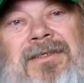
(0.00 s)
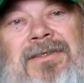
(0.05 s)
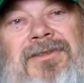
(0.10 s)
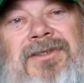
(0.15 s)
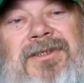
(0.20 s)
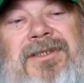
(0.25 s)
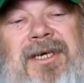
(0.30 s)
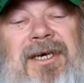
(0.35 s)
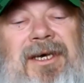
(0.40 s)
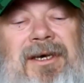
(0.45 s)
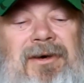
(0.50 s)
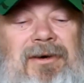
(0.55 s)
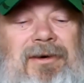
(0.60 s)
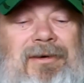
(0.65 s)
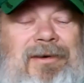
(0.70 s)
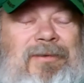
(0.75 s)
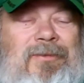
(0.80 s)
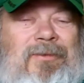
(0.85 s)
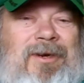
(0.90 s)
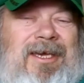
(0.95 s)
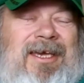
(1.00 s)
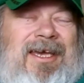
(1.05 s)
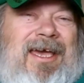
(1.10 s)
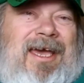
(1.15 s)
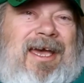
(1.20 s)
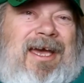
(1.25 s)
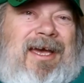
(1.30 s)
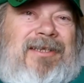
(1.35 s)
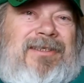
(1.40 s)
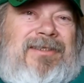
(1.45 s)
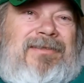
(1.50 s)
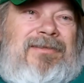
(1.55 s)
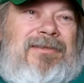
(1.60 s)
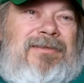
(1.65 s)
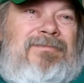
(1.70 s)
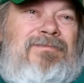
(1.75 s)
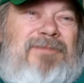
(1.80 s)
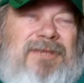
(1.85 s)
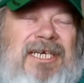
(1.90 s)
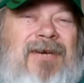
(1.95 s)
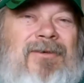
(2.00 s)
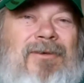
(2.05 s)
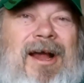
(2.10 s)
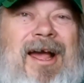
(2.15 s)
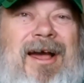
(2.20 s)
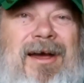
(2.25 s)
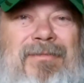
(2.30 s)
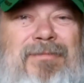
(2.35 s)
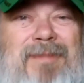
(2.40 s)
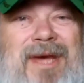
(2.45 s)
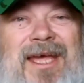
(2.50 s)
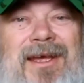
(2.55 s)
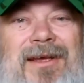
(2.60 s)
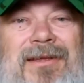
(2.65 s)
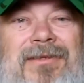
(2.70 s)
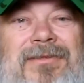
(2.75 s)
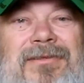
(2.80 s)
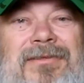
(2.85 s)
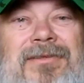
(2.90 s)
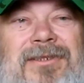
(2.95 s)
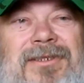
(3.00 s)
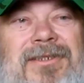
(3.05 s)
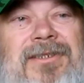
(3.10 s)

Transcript: So we had big round balers,